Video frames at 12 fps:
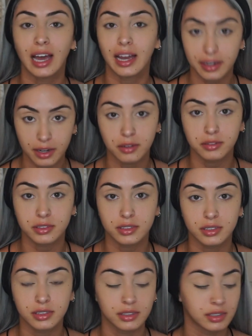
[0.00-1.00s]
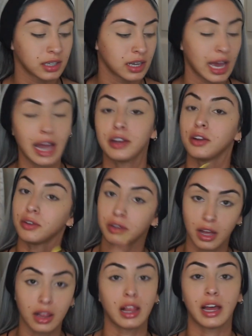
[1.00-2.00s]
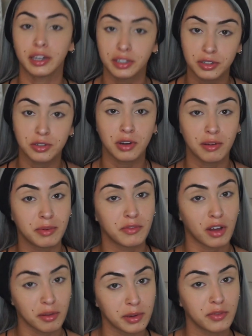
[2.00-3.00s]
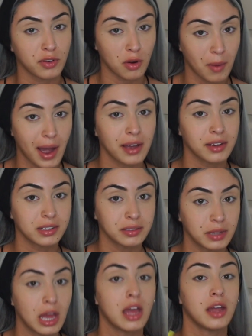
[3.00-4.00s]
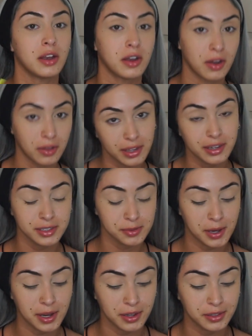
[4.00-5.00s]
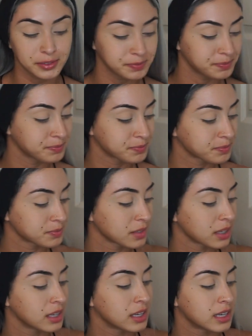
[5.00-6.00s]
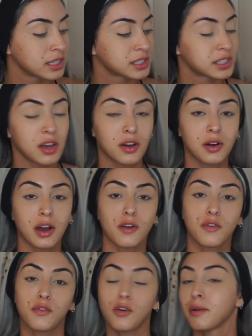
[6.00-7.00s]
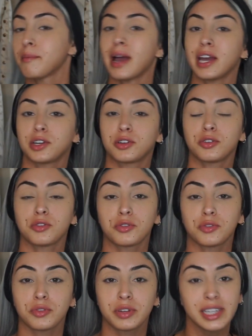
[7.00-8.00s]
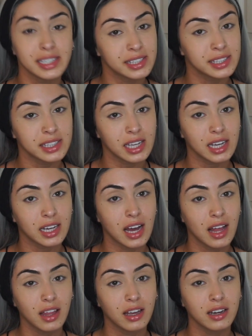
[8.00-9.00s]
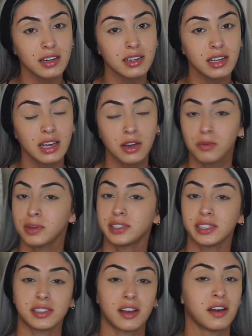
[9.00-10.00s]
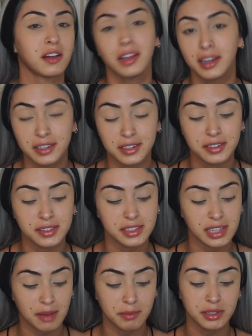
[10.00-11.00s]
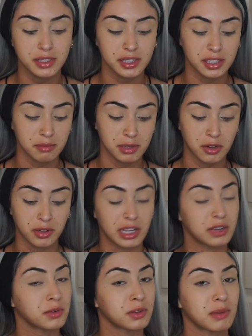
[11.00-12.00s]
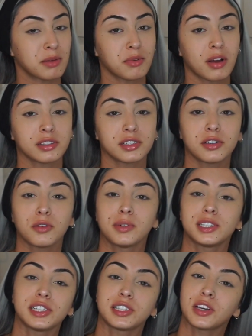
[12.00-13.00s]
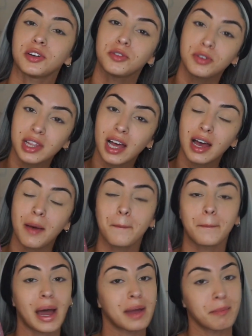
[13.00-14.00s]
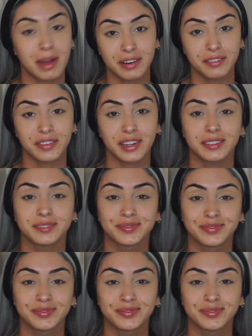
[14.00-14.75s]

I don't. I know a lot of you who have been following me for a while know that as well. So for my crease color, which is all I use, I'm just going to be going in with my bronzer, which is Hoola by Benefit.